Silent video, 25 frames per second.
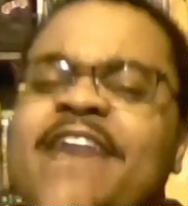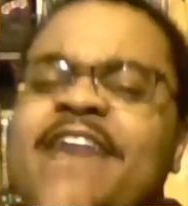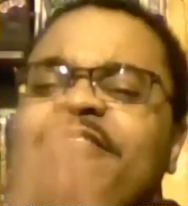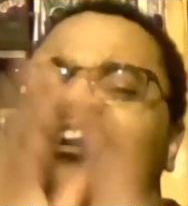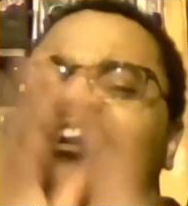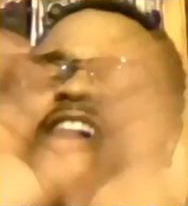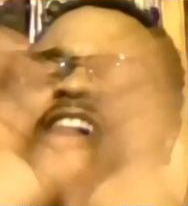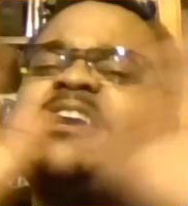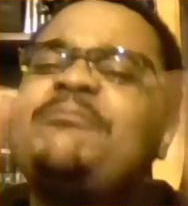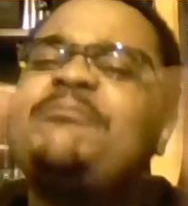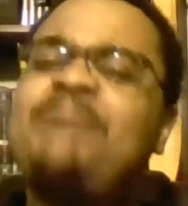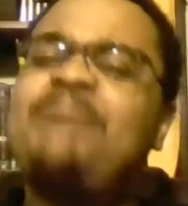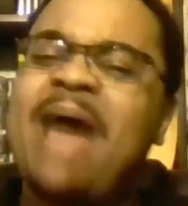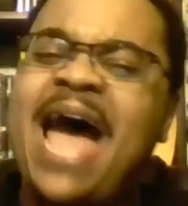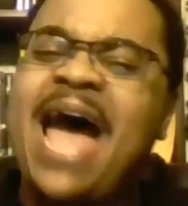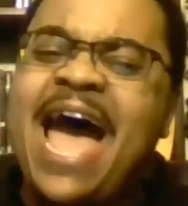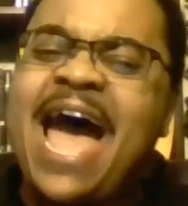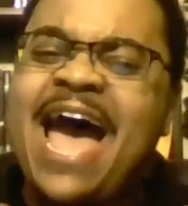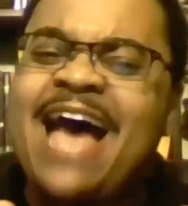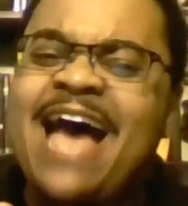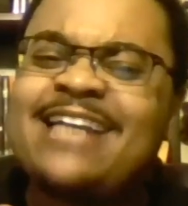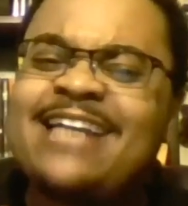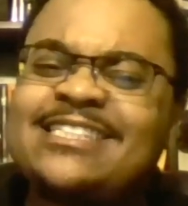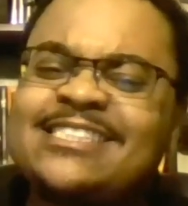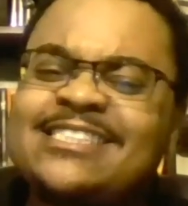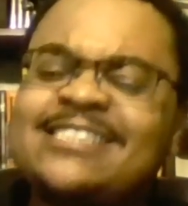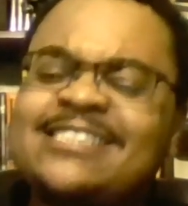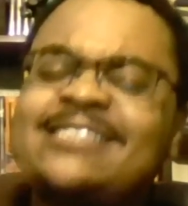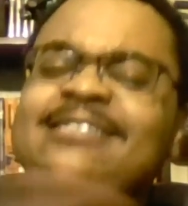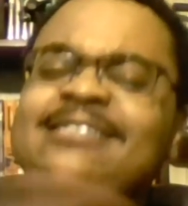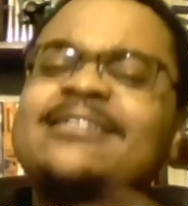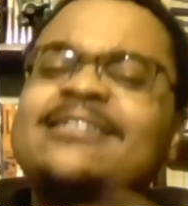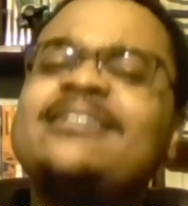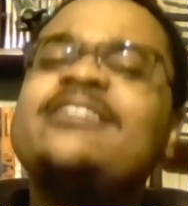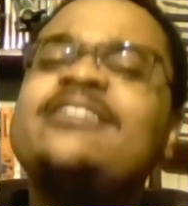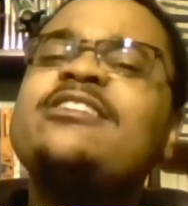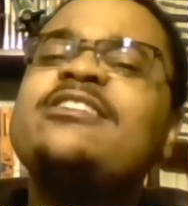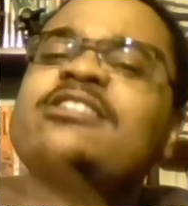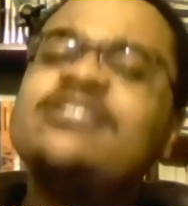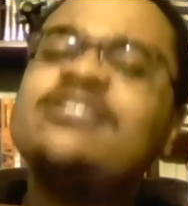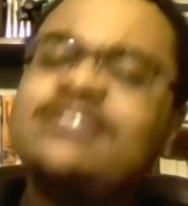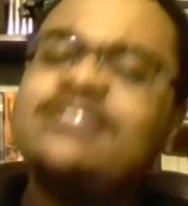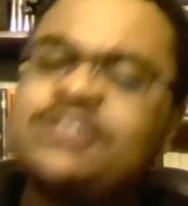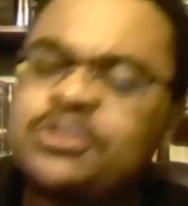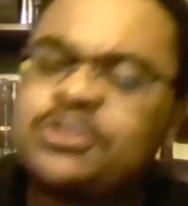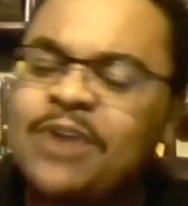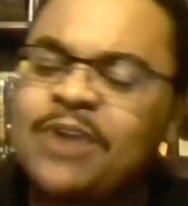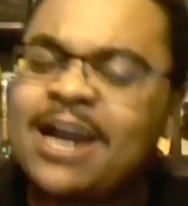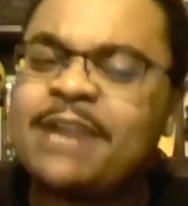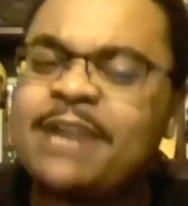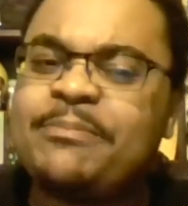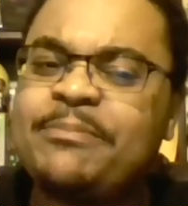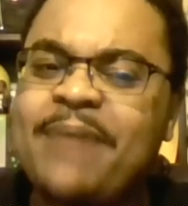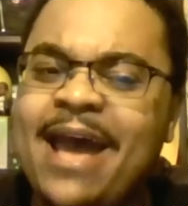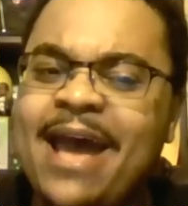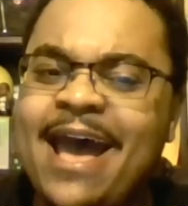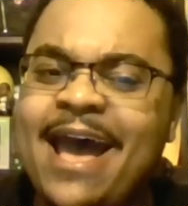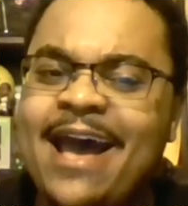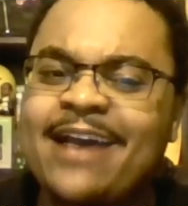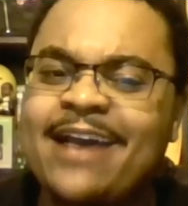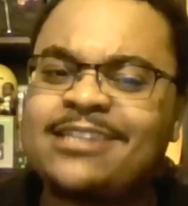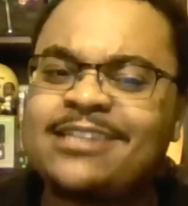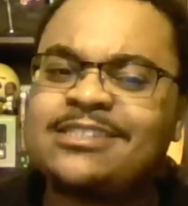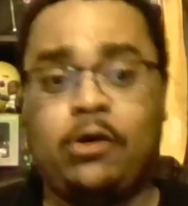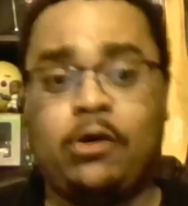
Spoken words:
If you're gonna pass, try to pass.